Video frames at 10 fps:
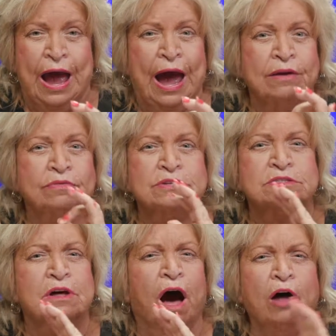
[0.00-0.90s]
out of this
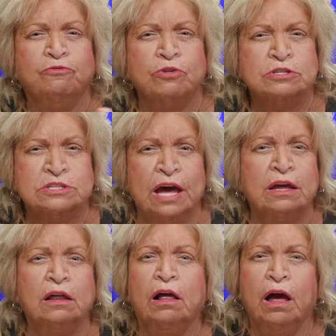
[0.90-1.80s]

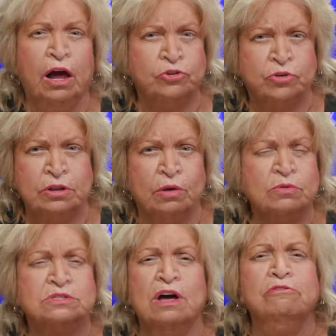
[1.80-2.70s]
God-forsaken country that
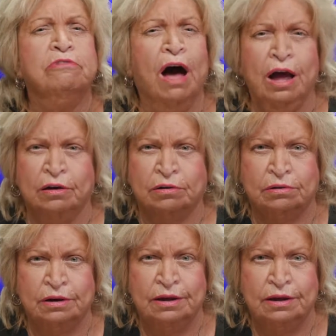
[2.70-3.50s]
was so vile